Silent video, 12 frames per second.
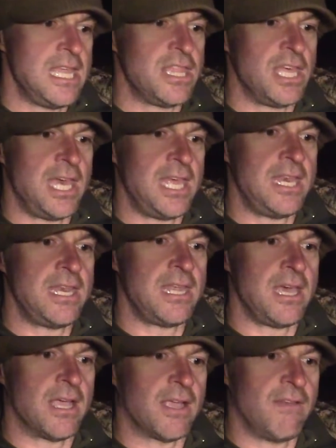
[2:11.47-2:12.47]
than
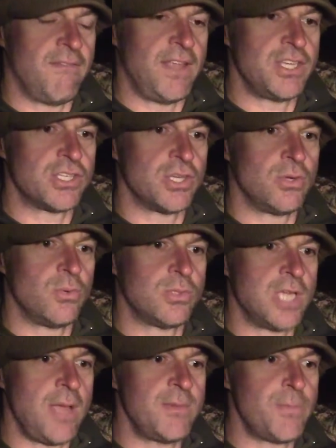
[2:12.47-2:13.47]
a conventional
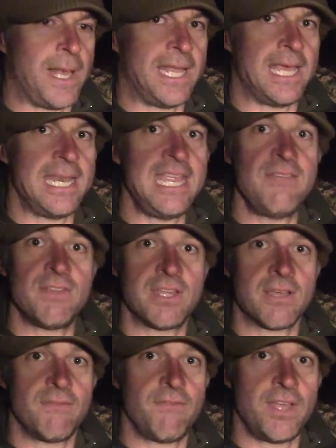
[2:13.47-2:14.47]
domed pellet and even a
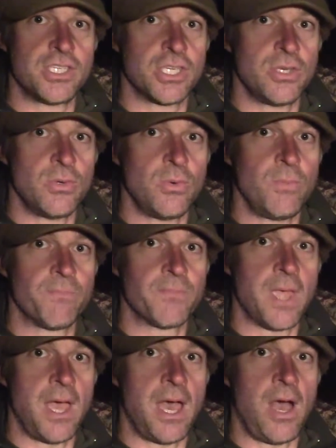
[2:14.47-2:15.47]
conventional
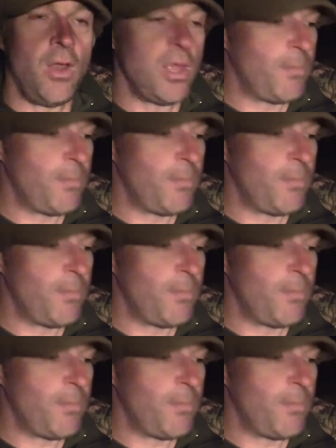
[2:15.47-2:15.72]
hollow